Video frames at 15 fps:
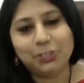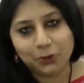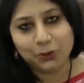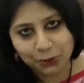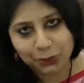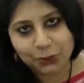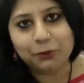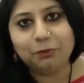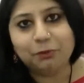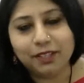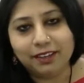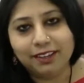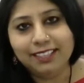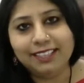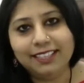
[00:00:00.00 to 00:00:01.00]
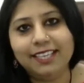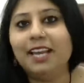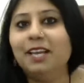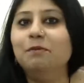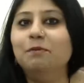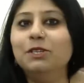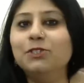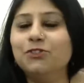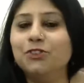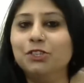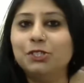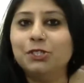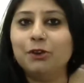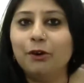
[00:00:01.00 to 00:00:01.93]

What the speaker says: Jyoti Gupta, the headmistress